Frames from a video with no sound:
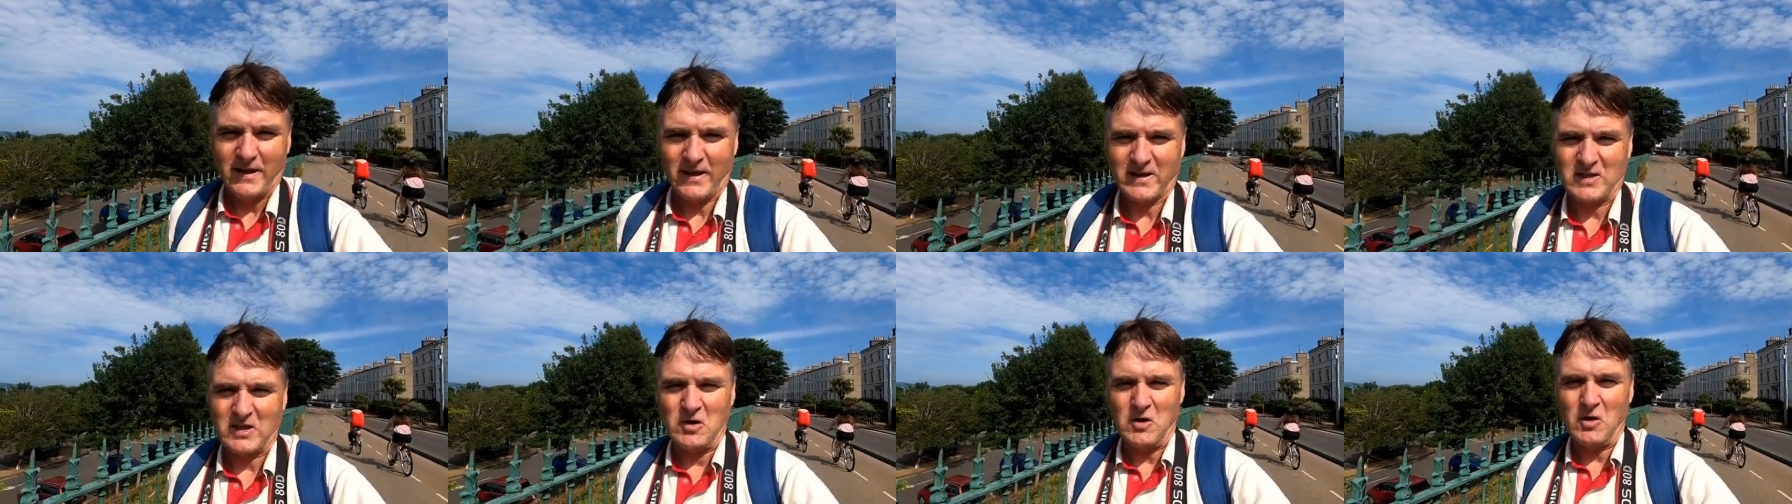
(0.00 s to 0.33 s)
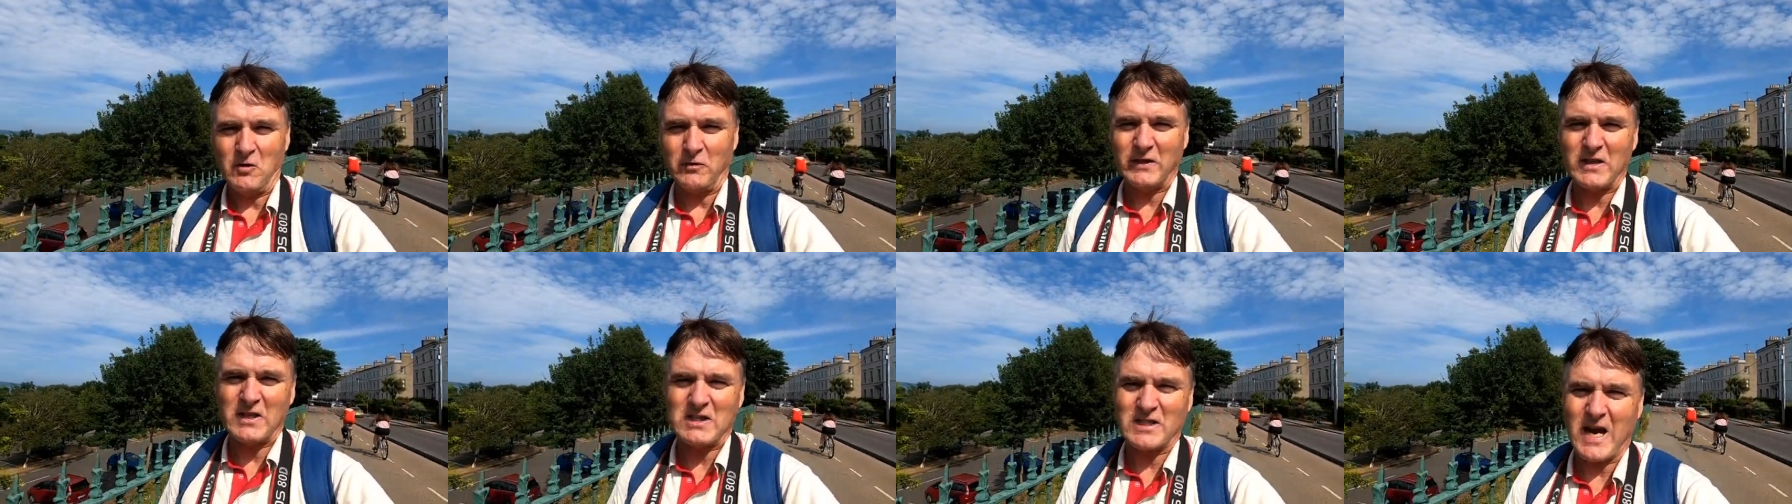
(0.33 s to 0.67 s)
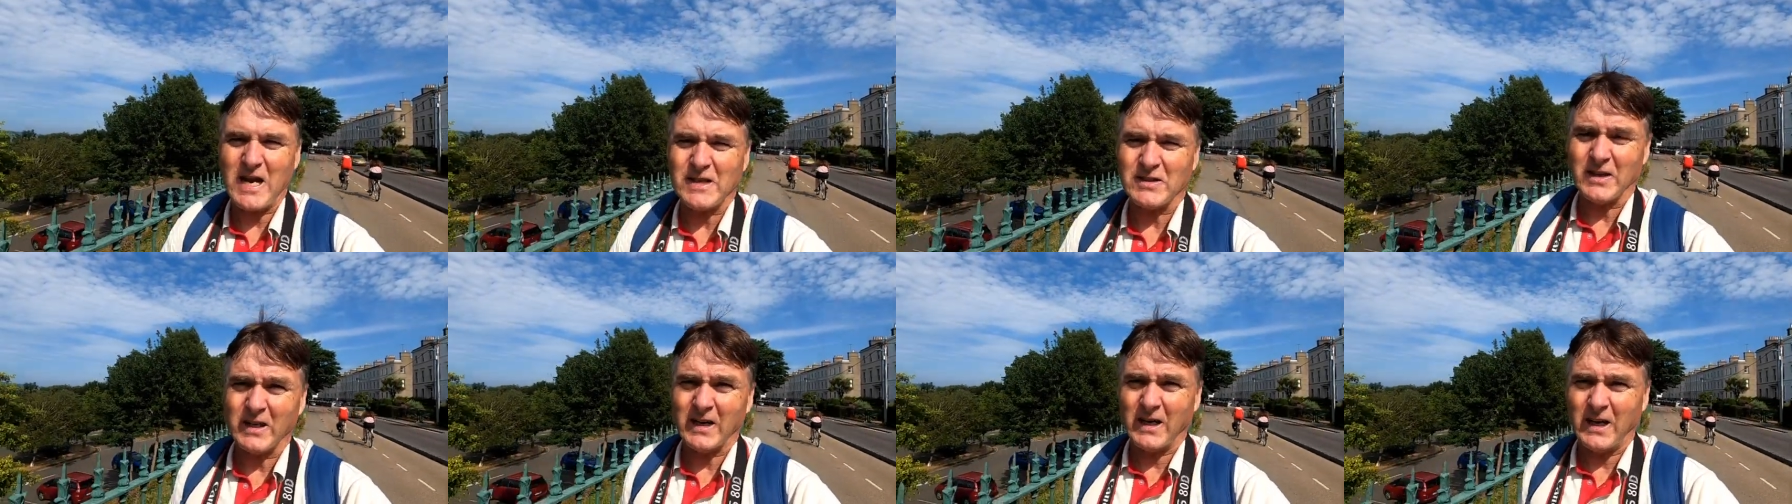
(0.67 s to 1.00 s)
it's a lovely
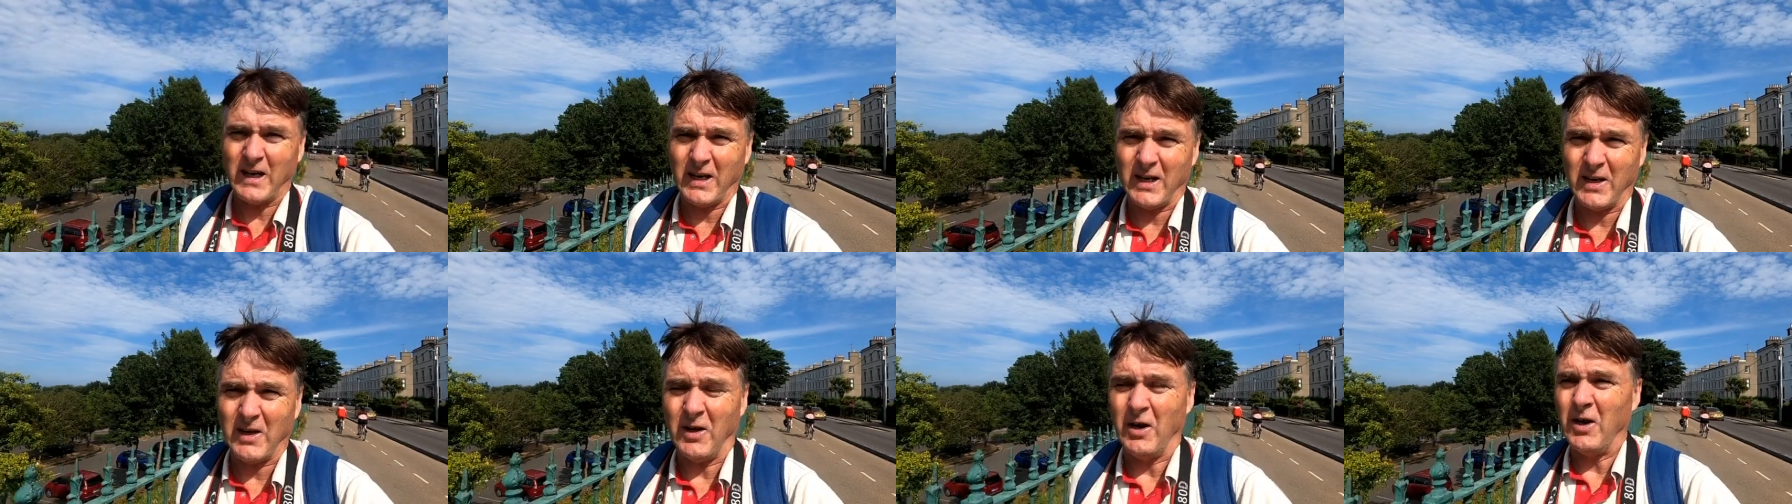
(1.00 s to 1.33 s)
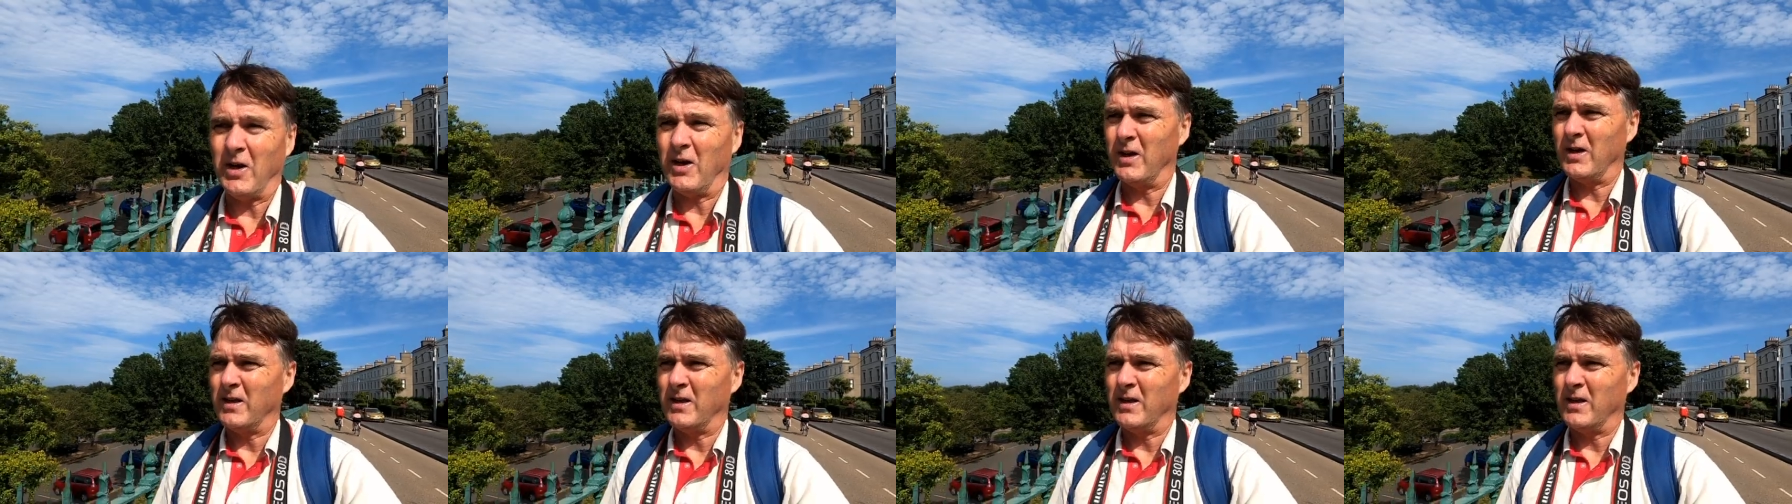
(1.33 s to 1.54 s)
Saturday here,